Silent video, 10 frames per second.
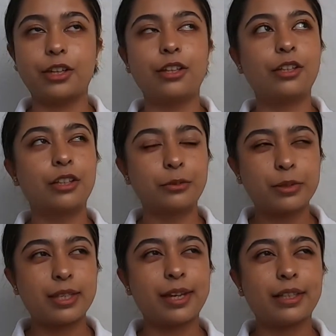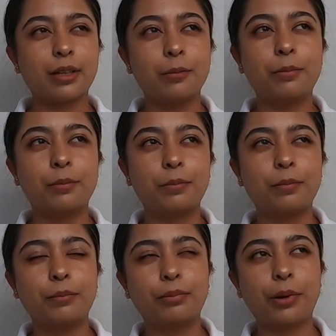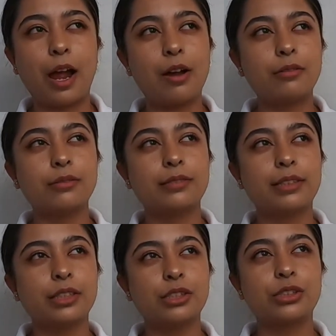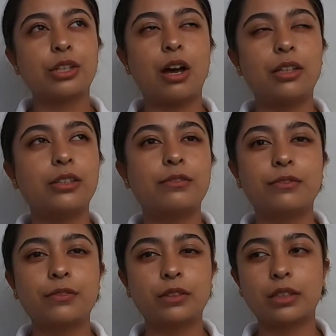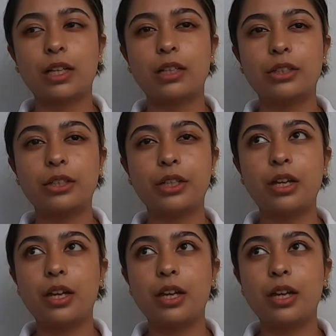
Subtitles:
The other color was like brownish olive color.